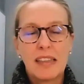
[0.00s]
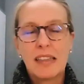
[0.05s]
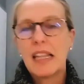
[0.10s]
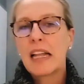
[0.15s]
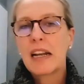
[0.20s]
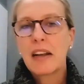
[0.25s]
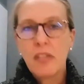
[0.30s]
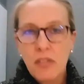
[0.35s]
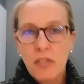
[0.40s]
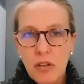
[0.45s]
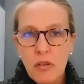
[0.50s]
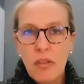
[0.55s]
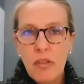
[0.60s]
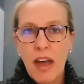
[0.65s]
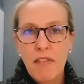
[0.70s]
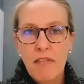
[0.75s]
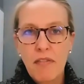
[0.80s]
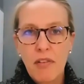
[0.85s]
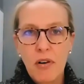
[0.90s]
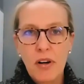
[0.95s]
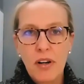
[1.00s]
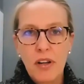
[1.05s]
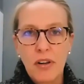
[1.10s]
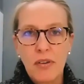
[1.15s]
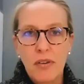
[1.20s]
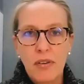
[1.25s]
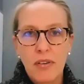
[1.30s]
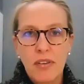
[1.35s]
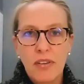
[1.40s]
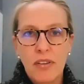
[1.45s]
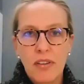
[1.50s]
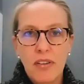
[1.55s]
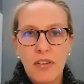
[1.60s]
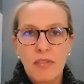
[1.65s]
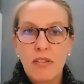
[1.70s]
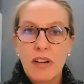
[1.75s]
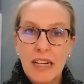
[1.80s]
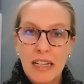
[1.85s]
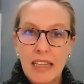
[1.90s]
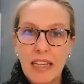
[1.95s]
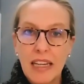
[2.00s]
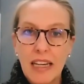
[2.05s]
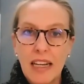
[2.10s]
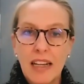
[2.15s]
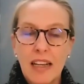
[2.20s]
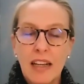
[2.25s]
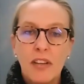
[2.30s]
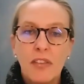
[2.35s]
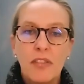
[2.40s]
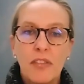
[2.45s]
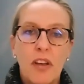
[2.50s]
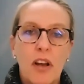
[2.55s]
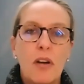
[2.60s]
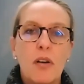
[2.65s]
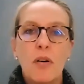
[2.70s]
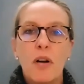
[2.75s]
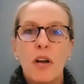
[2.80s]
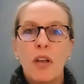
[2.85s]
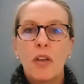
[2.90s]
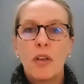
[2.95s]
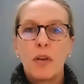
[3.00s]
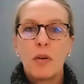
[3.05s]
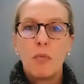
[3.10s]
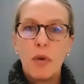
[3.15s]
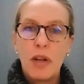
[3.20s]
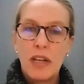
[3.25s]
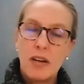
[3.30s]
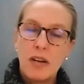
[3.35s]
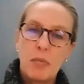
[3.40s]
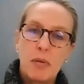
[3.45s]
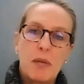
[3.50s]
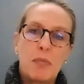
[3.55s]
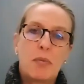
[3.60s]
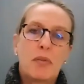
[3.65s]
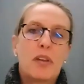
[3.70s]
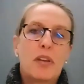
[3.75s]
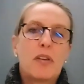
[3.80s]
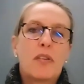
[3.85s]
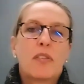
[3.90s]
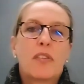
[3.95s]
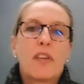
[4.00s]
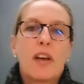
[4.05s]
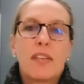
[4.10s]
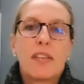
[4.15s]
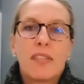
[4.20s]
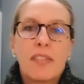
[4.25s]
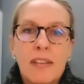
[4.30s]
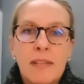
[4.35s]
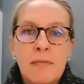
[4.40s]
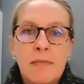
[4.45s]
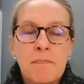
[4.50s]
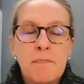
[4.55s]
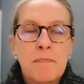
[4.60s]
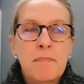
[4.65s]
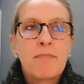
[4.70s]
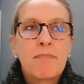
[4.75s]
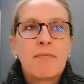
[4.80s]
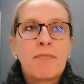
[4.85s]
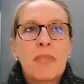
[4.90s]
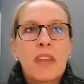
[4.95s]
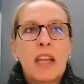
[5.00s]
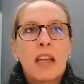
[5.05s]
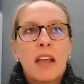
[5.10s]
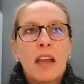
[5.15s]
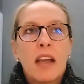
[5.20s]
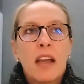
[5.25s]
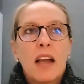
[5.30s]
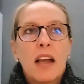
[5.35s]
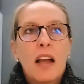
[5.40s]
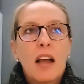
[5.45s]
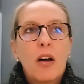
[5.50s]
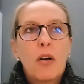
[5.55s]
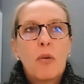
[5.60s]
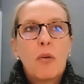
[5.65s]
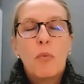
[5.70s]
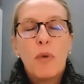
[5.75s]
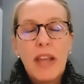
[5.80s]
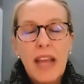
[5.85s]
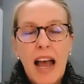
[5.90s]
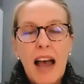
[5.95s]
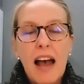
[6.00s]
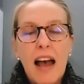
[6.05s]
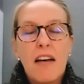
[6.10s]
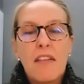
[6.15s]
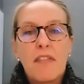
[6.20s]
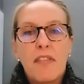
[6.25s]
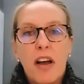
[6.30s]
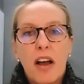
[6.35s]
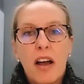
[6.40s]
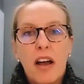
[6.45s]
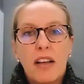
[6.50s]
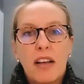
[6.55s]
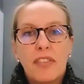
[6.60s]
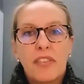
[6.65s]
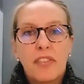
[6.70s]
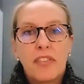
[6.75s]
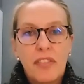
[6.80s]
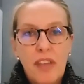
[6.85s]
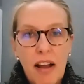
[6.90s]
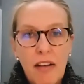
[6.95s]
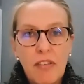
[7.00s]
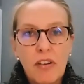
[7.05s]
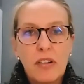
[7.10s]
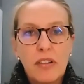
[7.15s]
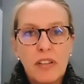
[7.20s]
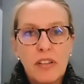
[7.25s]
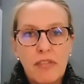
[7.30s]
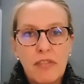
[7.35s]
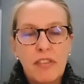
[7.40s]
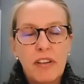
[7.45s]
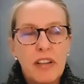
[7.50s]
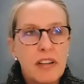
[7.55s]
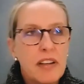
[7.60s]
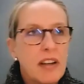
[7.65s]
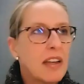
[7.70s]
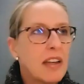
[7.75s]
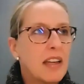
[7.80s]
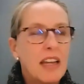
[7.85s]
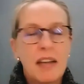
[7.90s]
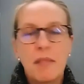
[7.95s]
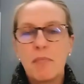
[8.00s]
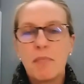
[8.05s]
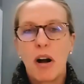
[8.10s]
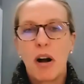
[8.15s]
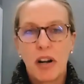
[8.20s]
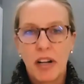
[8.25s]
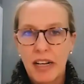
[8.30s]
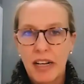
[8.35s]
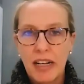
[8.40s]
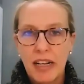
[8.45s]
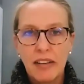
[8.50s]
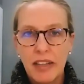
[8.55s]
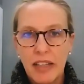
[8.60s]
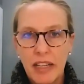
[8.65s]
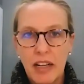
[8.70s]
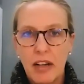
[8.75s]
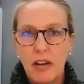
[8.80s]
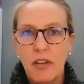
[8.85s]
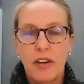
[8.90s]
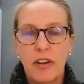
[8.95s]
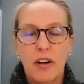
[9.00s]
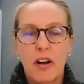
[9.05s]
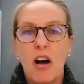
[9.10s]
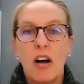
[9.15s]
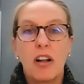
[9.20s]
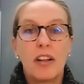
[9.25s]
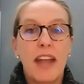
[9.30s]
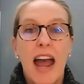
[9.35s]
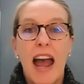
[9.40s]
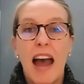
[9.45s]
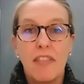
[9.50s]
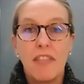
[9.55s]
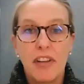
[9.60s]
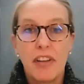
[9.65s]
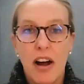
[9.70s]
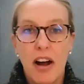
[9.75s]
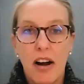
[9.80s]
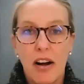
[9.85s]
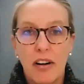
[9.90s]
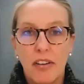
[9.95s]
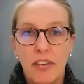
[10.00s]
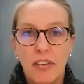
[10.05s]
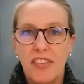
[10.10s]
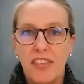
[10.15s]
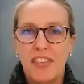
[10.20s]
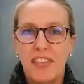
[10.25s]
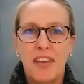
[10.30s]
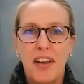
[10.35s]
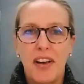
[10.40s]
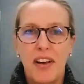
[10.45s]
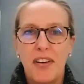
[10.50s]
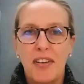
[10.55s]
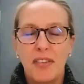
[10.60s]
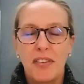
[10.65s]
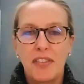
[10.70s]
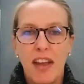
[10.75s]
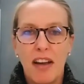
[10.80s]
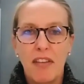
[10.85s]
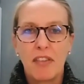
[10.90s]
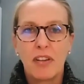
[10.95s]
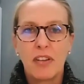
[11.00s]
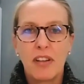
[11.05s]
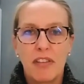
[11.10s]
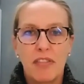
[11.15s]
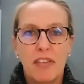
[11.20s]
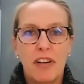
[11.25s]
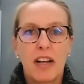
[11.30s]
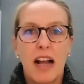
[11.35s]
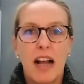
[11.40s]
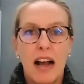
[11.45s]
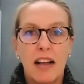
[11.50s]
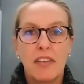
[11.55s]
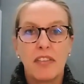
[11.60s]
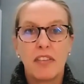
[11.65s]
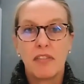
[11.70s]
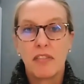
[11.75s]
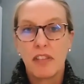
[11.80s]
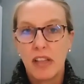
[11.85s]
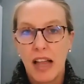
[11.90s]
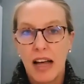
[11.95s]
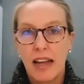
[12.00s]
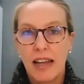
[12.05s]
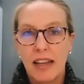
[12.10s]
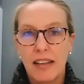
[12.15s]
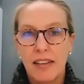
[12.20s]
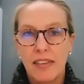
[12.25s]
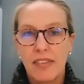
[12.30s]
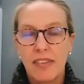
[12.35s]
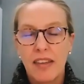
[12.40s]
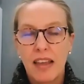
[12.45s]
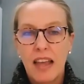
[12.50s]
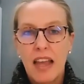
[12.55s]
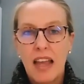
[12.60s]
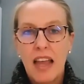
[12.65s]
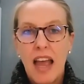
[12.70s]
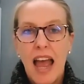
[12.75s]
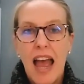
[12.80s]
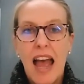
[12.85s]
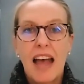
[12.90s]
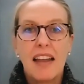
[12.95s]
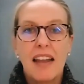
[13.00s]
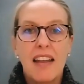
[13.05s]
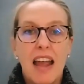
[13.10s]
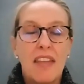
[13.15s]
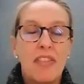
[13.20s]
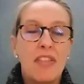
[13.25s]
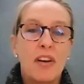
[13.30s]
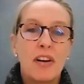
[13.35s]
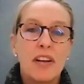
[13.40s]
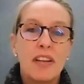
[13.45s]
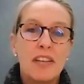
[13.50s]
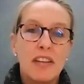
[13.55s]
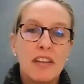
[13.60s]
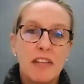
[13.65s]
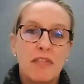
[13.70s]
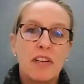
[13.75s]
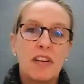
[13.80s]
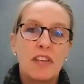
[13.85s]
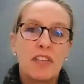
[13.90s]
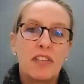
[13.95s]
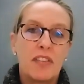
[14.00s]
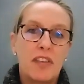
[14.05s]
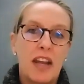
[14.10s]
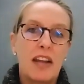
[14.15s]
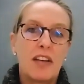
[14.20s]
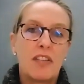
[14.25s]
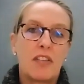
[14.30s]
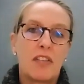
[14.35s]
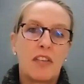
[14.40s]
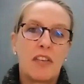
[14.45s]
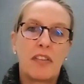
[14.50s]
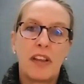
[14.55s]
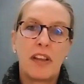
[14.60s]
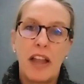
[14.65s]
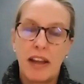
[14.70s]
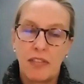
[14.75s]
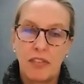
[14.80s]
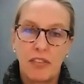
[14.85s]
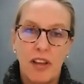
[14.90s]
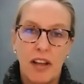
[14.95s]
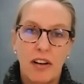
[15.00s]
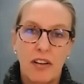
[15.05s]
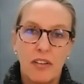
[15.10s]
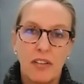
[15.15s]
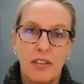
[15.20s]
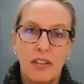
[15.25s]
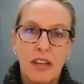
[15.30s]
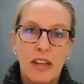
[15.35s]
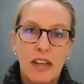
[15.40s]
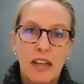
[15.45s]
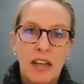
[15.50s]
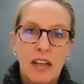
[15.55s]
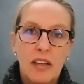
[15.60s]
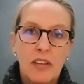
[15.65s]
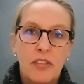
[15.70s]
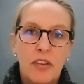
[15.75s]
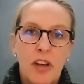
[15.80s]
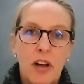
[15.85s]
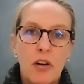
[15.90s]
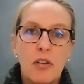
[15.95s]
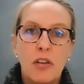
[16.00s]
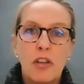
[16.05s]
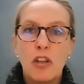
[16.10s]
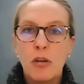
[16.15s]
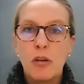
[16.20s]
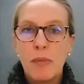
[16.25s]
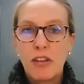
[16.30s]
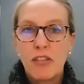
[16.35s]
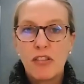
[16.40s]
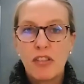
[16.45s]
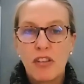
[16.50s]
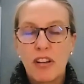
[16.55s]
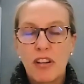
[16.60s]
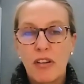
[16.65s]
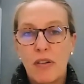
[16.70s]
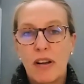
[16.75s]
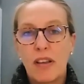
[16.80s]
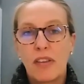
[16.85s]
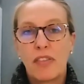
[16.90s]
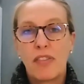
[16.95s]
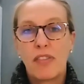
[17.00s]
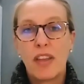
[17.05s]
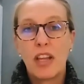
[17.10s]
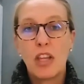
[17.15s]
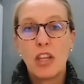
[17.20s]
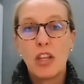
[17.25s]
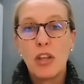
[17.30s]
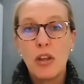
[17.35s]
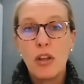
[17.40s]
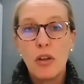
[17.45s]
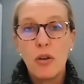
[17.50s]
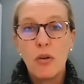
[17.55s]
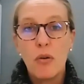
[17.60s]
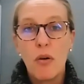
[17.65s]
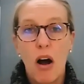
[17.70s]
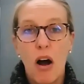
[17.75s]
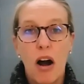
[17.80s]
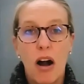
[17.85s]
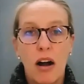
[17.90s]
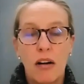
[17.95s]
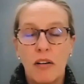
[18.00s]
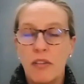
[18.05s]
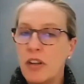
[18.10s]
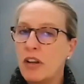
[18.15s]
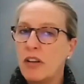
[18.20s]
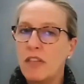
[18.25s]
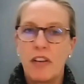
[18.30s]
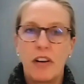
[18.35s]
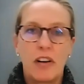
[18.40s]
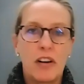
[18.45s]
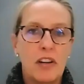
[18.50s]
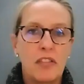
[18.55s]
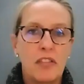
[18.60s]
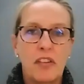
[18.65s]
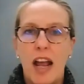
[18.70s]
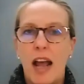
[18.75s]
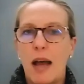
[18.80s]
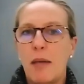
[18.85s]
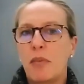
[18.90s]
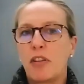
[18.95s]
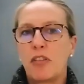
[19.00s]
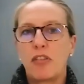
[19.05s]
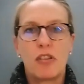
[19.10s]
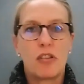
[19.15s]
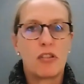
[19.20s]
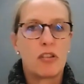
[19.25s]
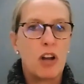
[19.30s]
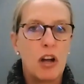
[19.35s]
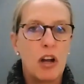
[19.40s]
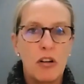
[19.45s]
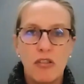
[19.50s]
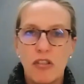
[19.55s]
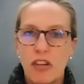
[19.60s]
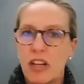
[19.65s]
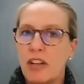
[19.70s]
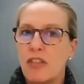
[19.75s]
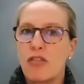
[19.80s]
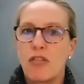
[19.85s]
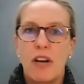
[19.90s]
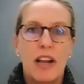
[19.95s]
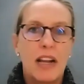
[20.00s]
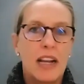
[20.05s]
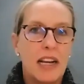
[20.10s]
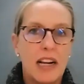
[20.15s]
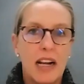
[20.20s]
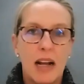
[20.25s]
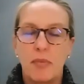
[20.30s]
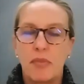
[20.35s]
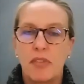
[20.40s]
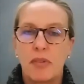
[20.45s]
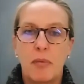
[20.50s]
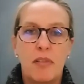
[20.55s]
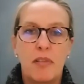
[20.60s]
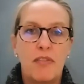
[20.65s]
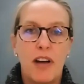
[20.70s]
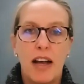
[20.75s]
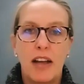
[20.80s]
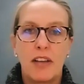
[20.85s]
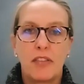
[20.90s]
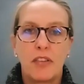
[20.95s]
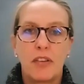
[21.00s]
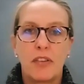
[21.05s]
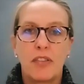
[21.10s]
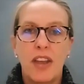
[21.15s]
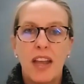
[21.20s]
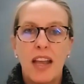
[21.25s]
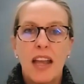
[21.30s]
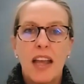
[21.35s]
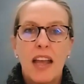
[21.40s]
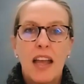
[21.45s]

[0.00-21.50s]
Let us do that for you, really. So when do people use us? We have several different, in marketing lingo, they're called avatars. So several different kinds of clients, and they're at different stages in the life cycle. So you mentioned, Chris, that you are, very established. You're coaching and training up some advisors.